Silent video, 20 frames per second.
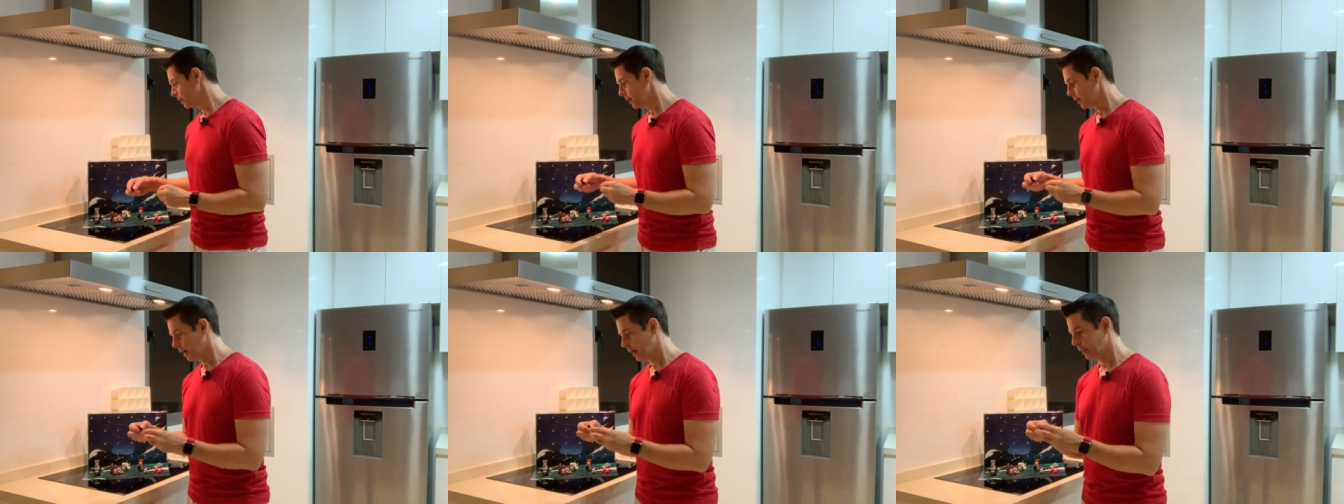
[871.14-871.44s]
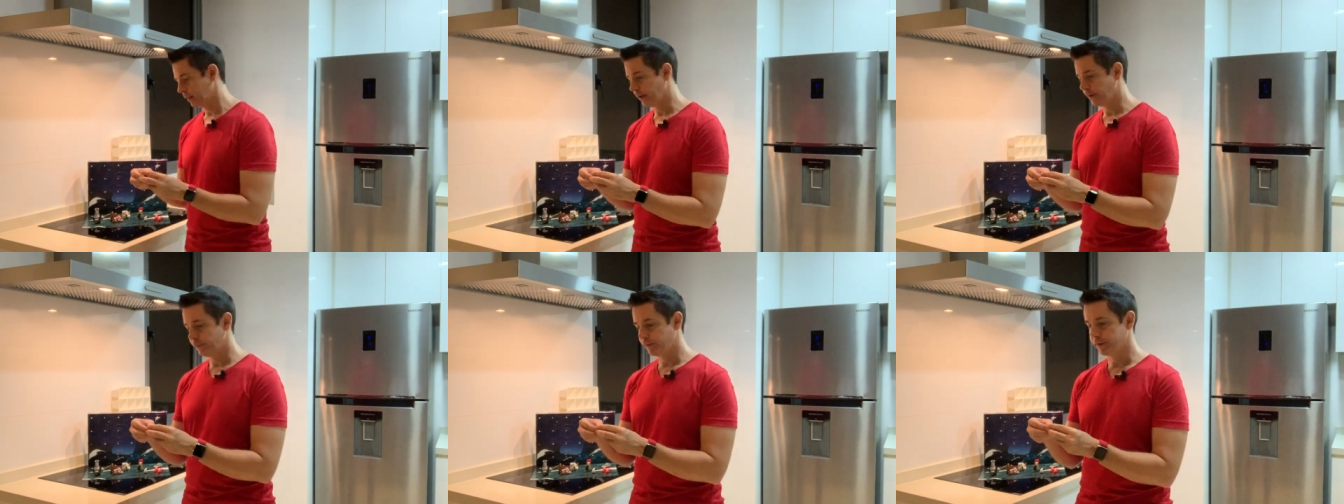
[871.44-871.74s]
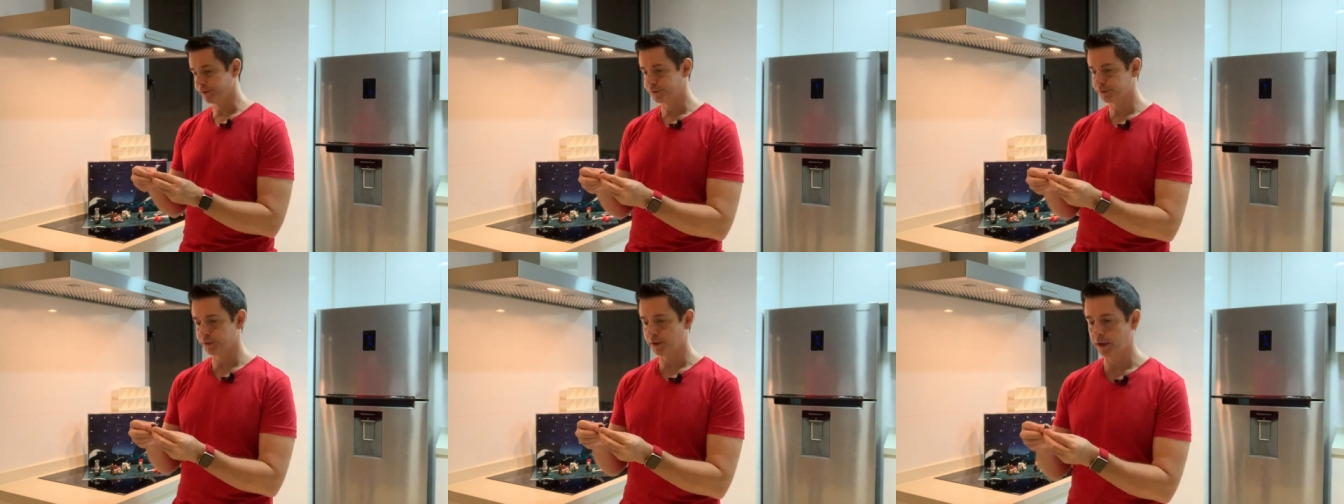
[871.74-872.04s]
I love
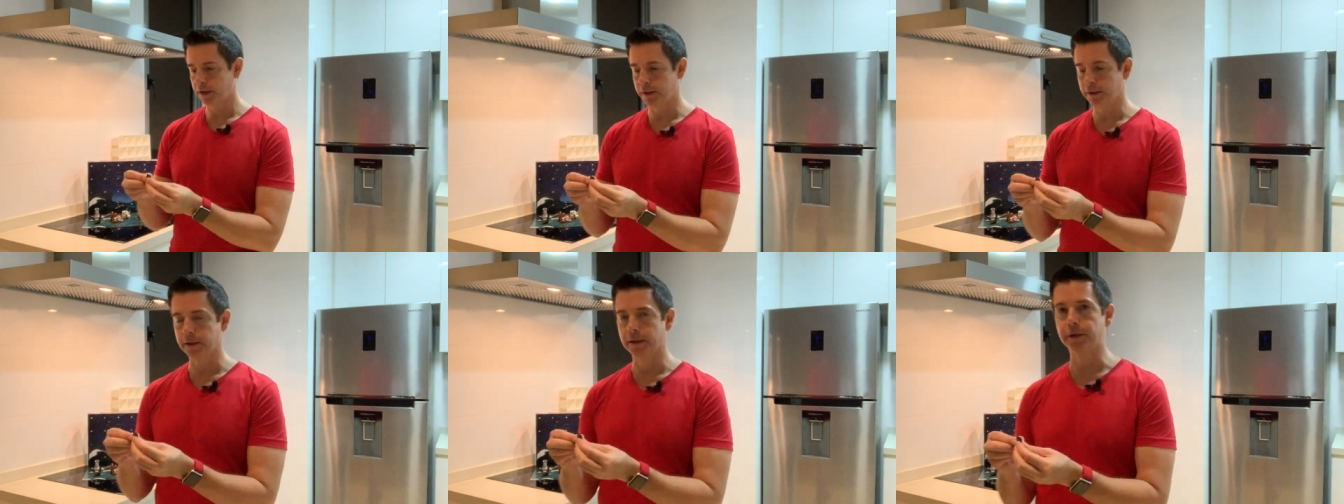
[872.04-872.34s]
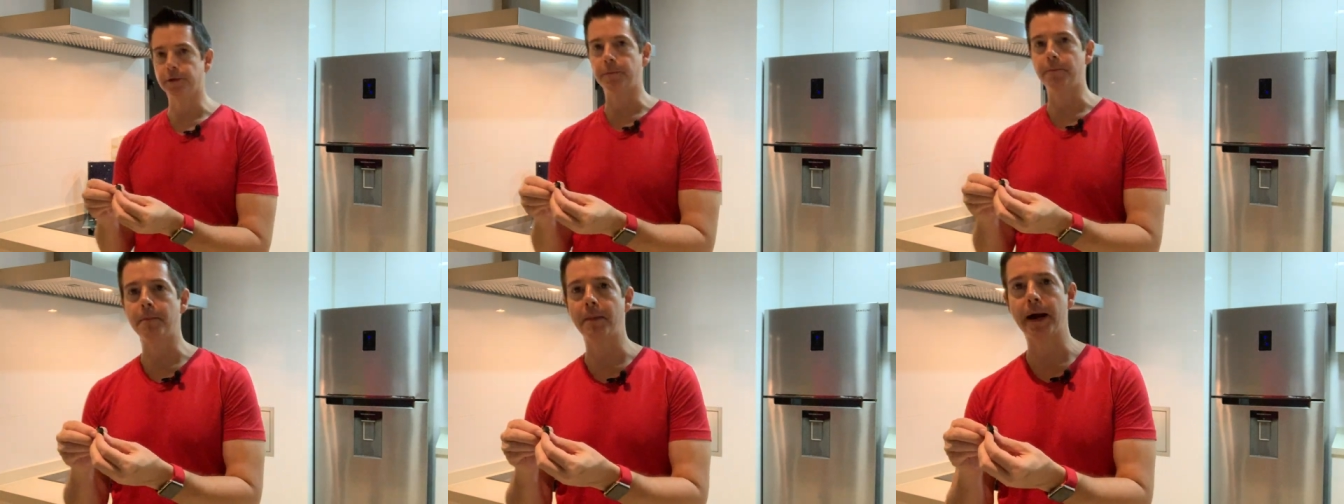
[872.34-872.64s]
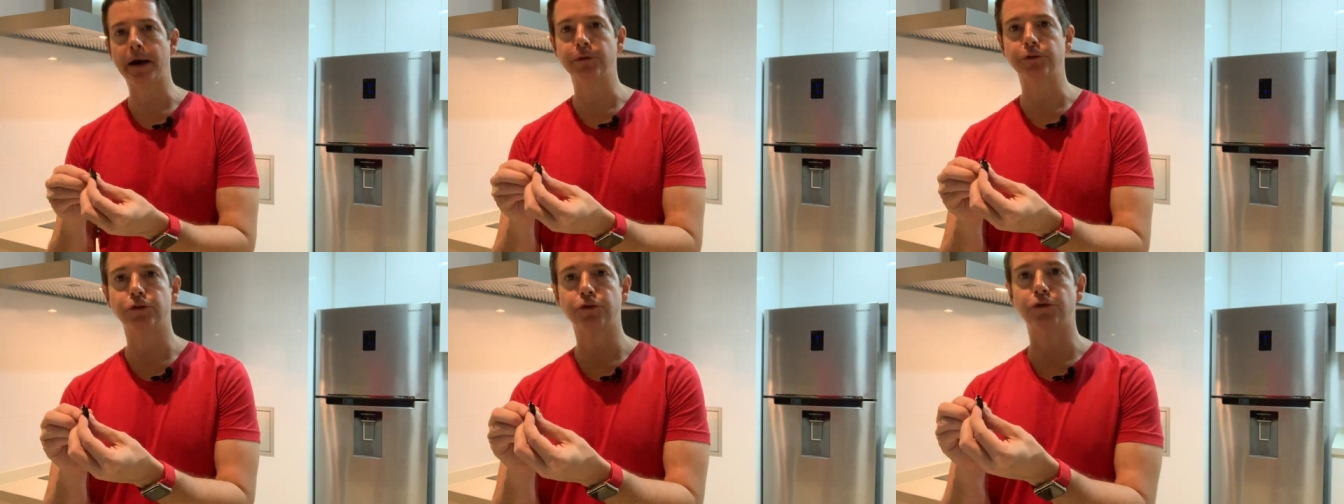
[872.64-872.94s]
this tiny little
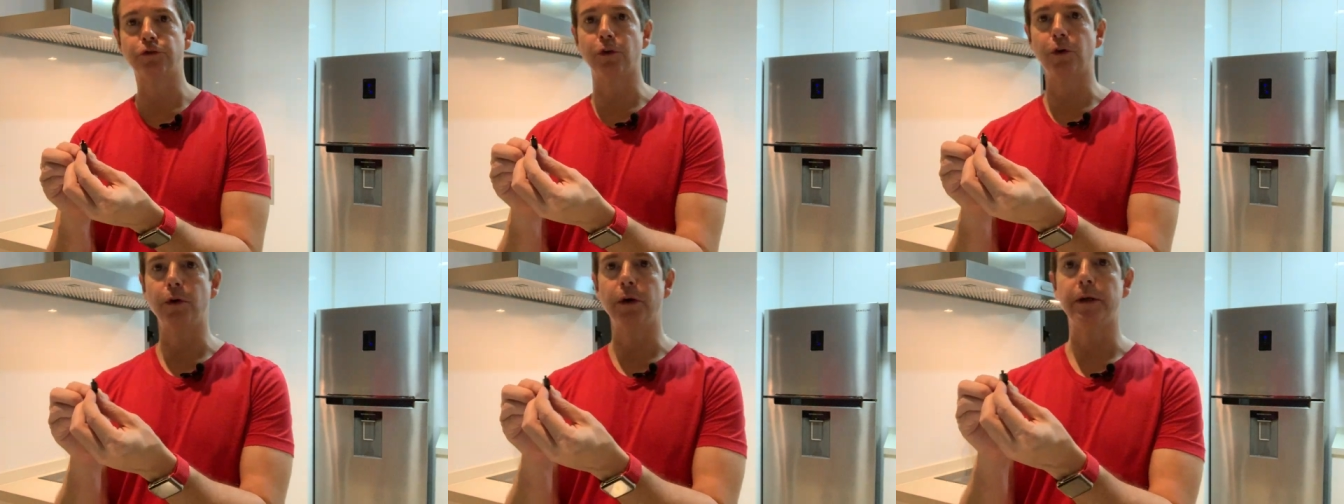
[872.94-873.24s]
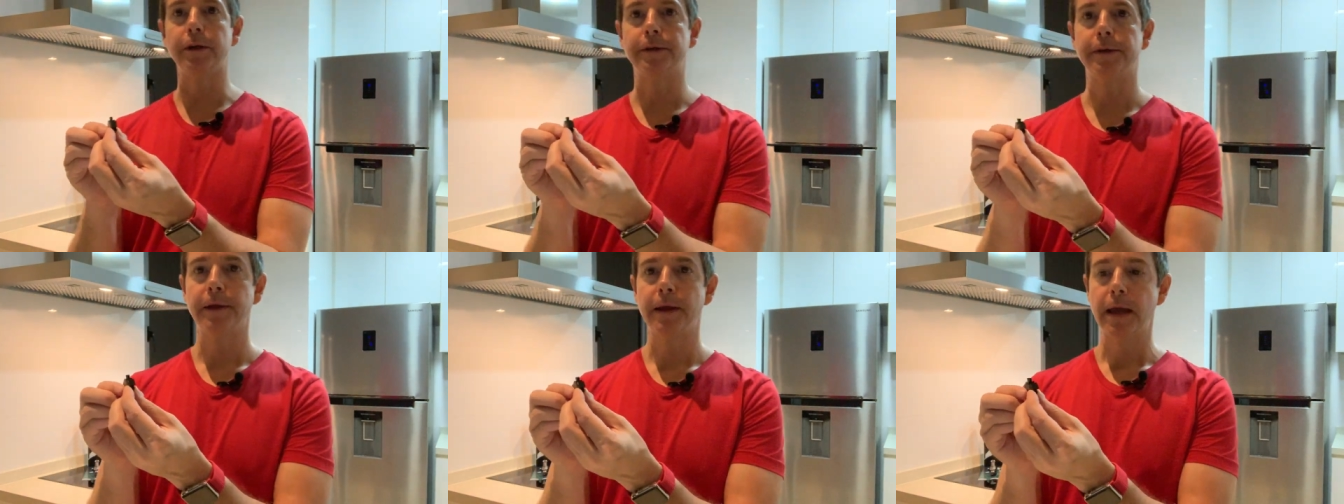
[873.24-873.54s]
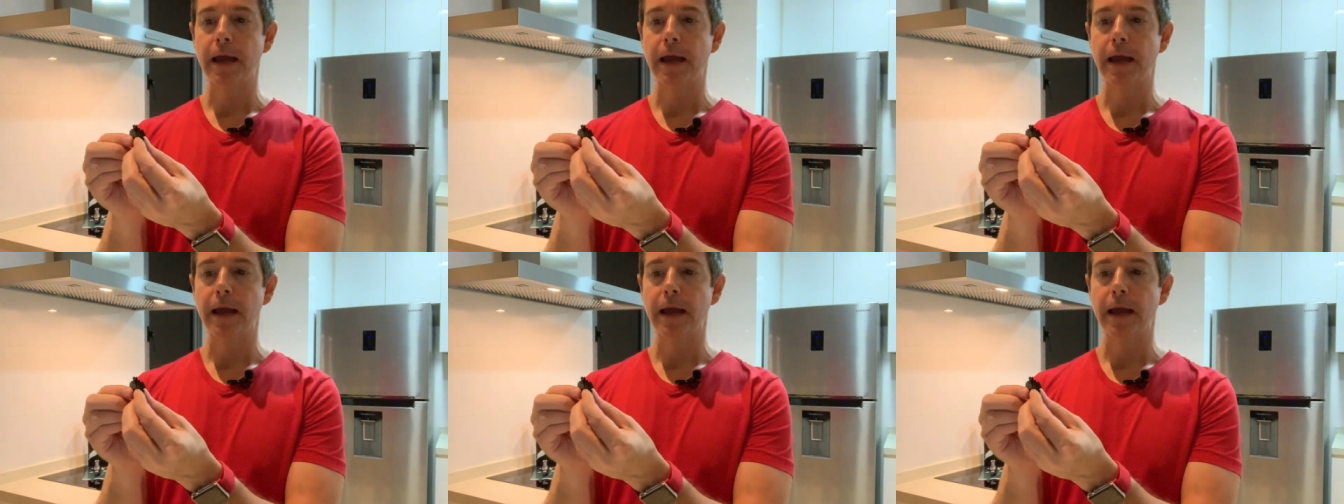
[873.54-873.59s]
mouse droid.